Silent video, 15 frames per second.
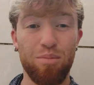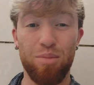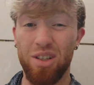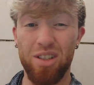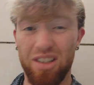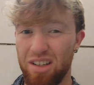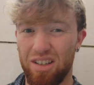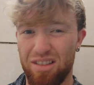
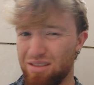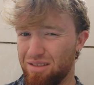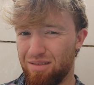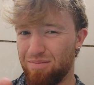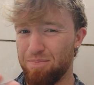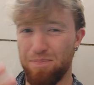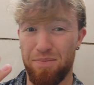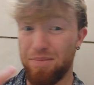Because
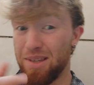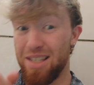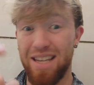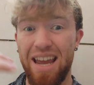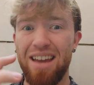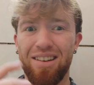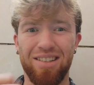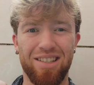
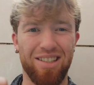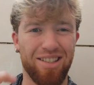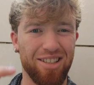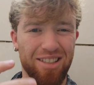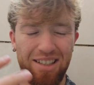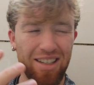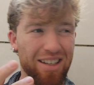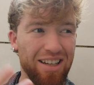sales
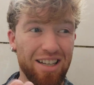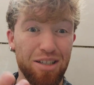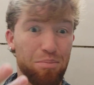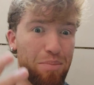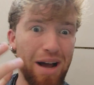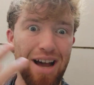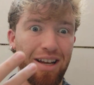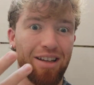is a
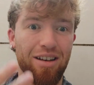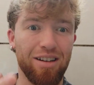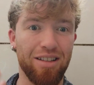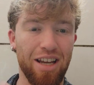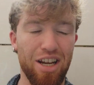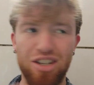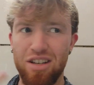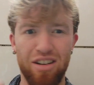bad
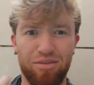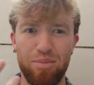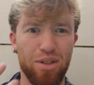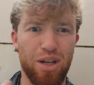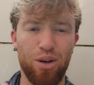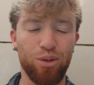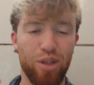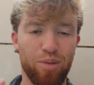connotation. I've been
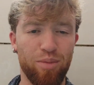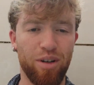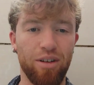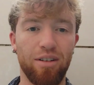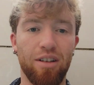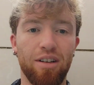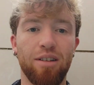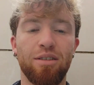told that my
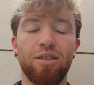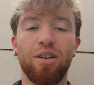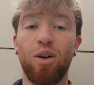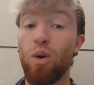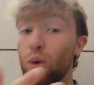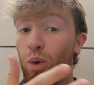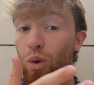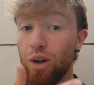whole life.
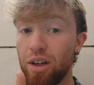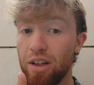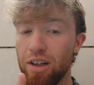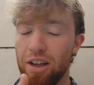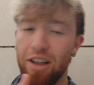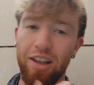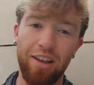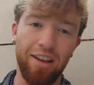Or
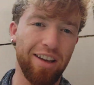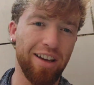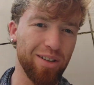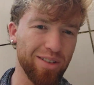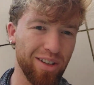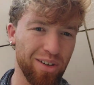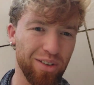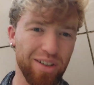you could go
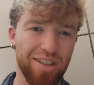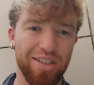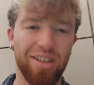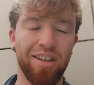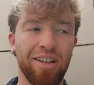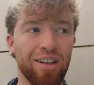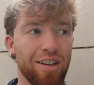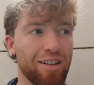to another
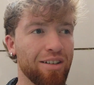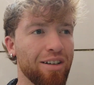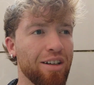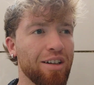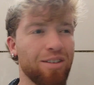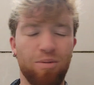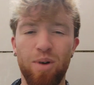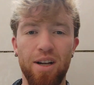side and go,
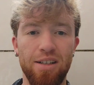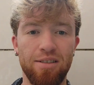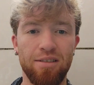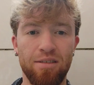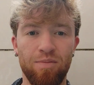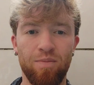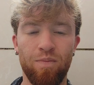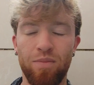well,
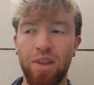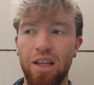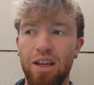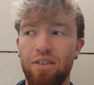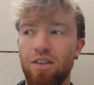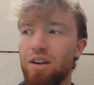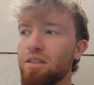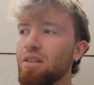
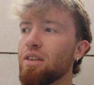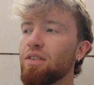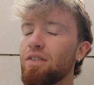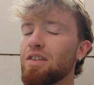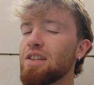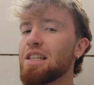if I'm the